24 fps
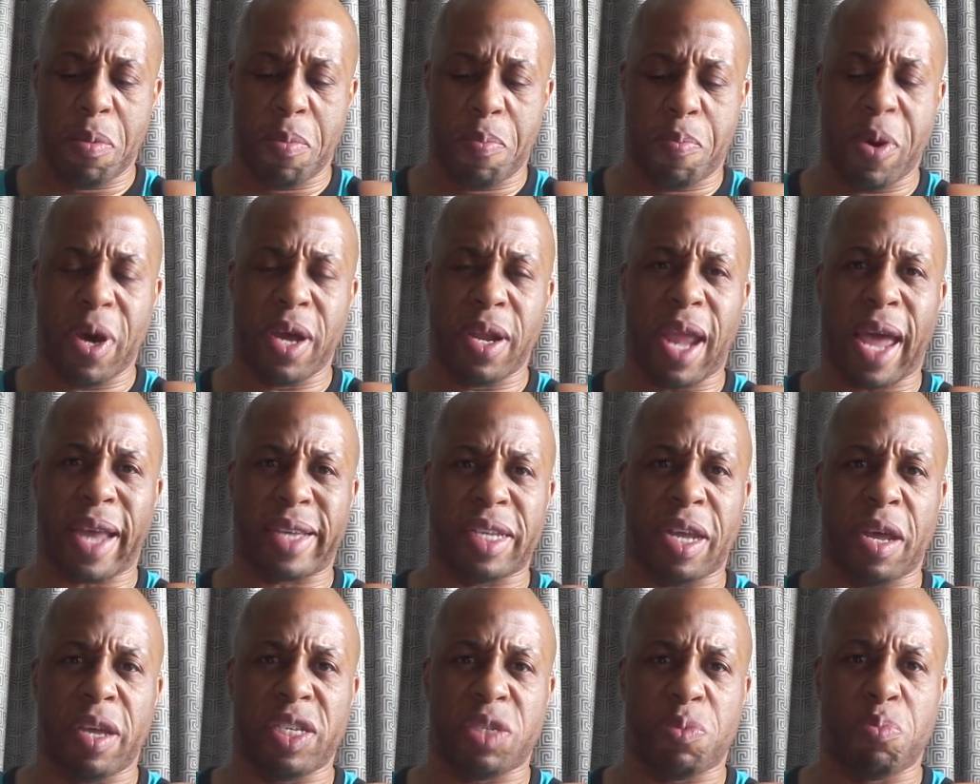But like I
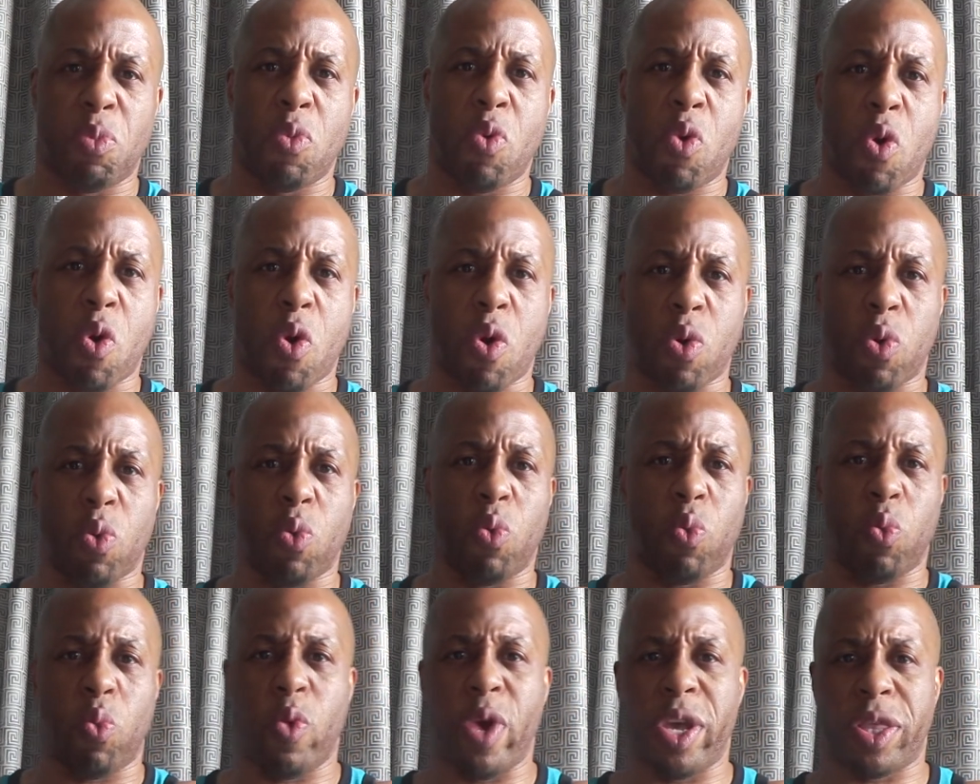said, it's more
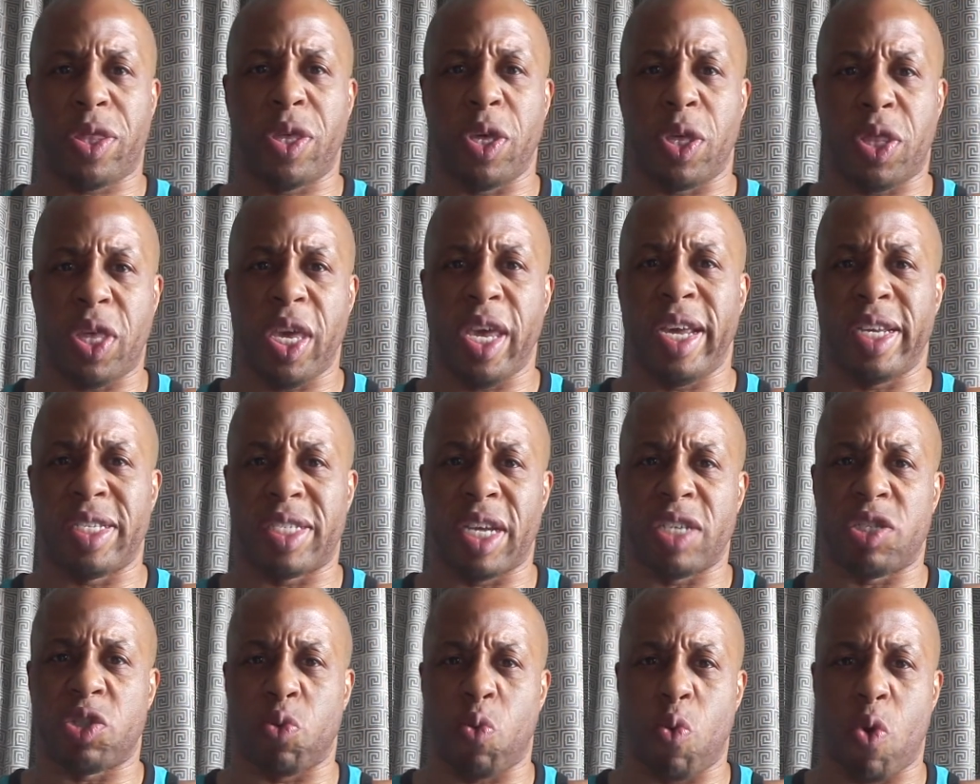with the things
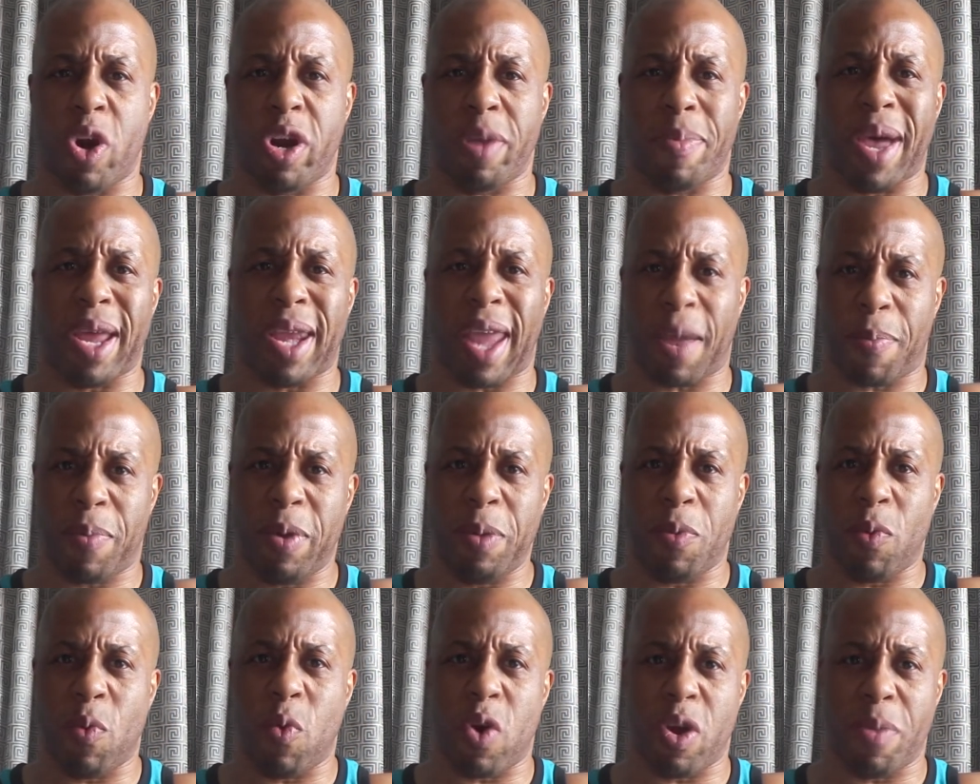that you're worried about. Like
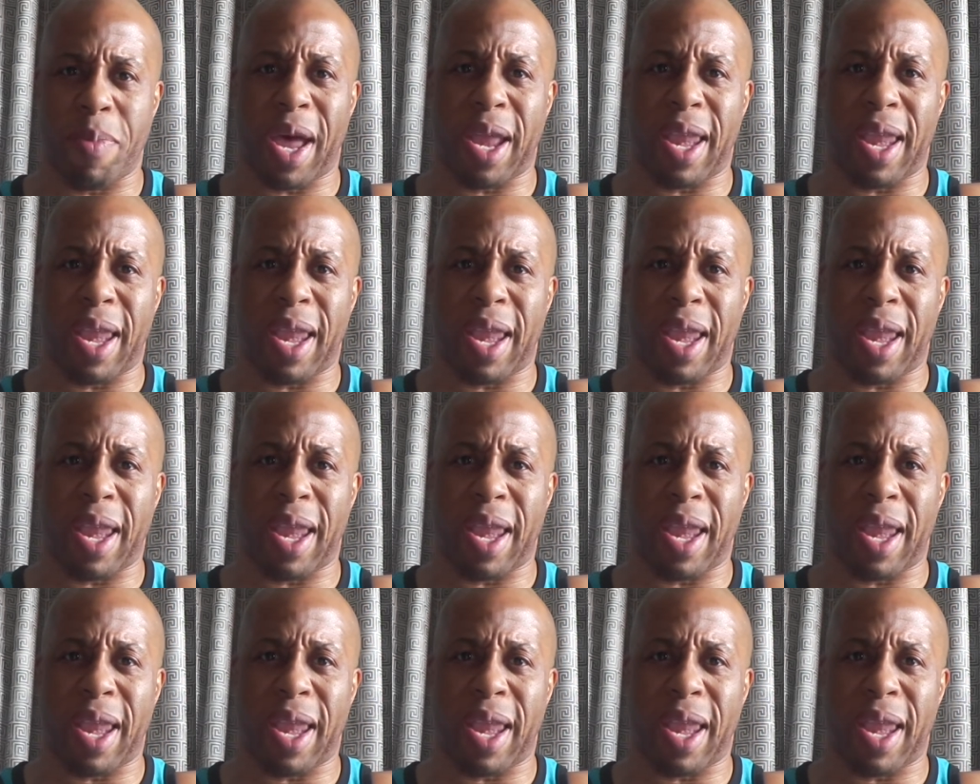people worry about